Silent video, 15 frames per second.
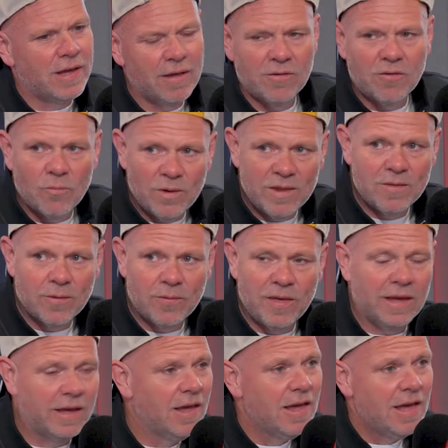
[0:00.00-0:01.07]
yeah, it's a winter
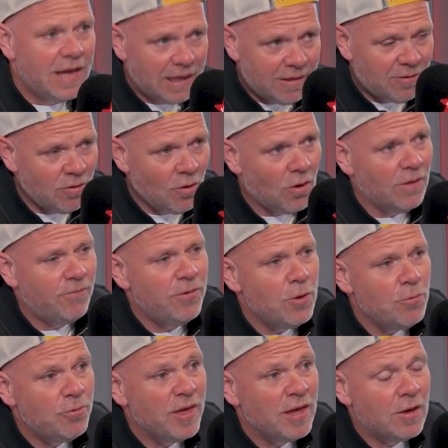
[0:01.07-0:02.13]
thing. It's not. If
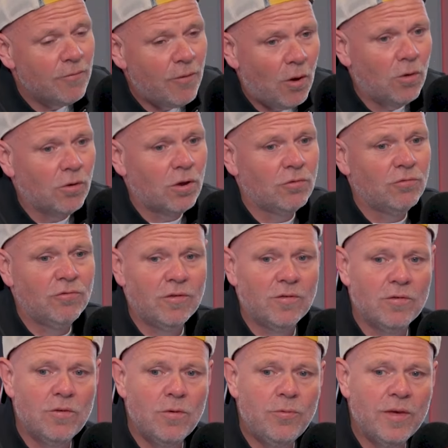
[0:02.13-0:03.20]
you think of hot
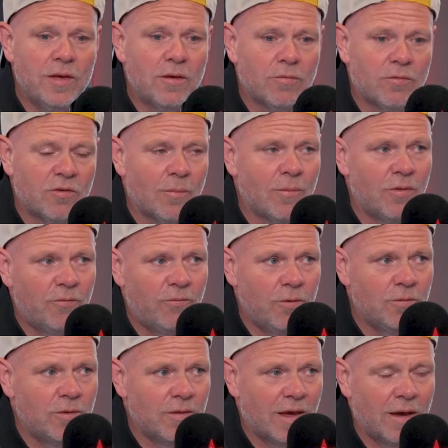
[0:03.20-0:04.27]
countries and you think of some of the
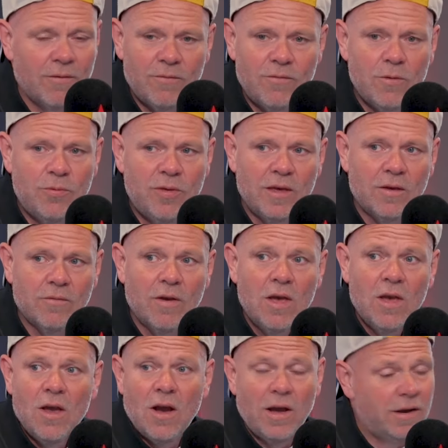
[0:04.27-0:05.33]
food that they have, if you think of,
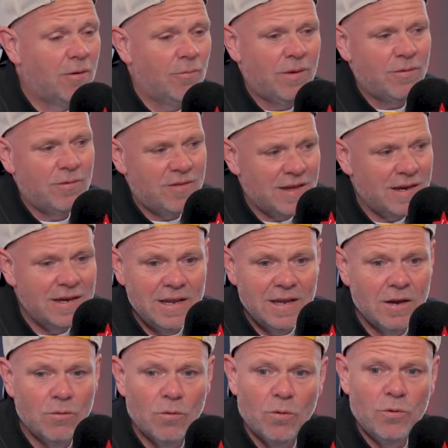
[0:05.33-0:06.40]
I don't know, whether it's
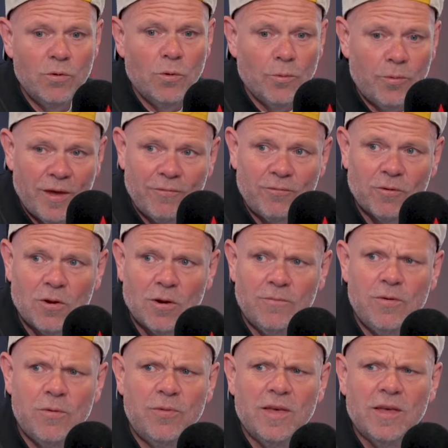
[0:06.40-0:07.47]
India or North Africa,
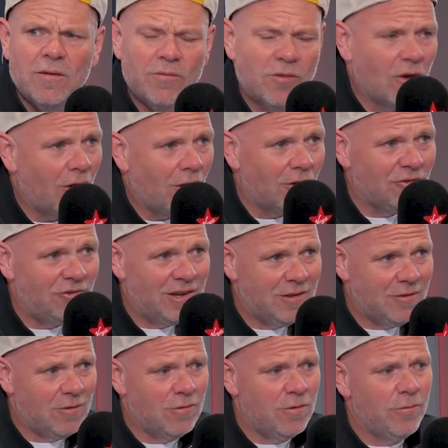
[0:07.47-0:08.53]
if you think of
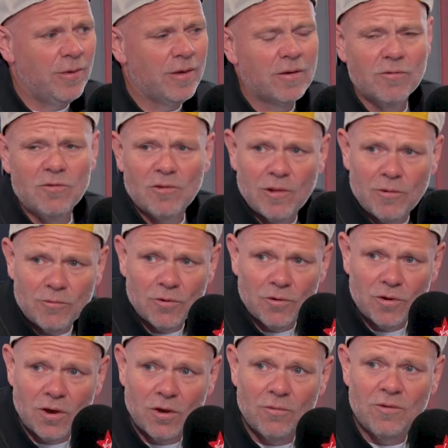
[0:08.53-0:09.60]
tagines and you think of slow
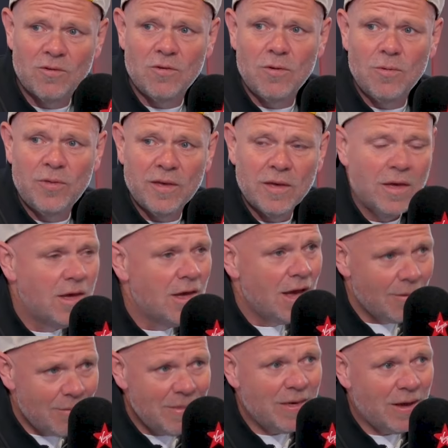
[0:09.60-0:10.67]
cooked curries and you think,
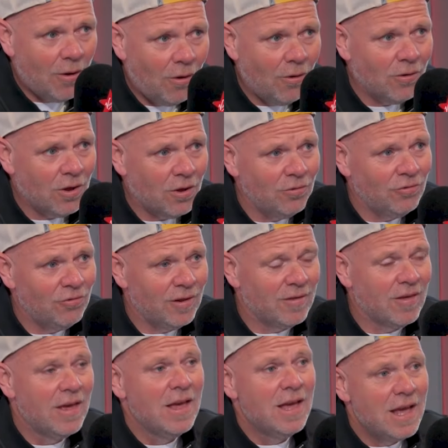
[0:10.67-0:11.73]
I mean, they're hot countries.